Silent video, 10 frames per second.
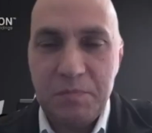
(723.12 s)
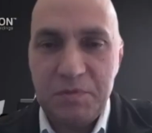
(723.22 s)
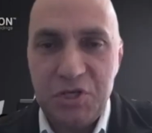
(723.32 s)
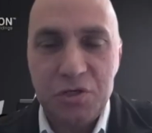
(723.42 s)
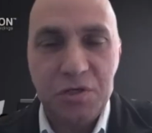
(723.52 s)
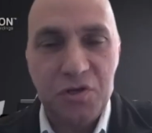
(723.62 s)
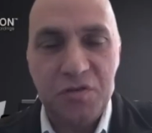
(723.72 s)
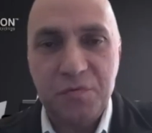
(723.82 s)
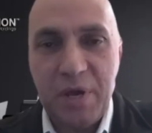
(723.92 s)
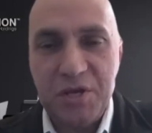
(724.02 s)
digital
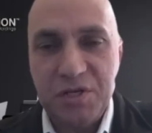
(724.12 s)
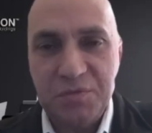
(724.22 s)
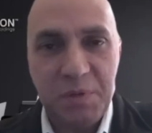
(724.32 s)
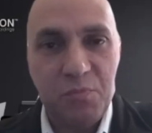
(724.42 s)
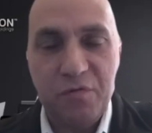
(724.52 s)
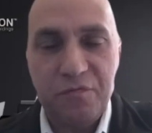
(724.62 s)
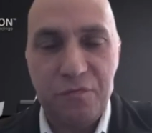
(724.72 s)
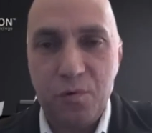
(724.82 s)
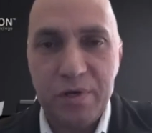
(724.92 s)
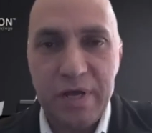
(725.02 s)
transformation has been moved
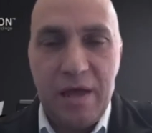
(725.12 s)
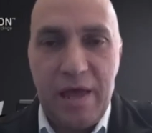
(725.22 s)
forward,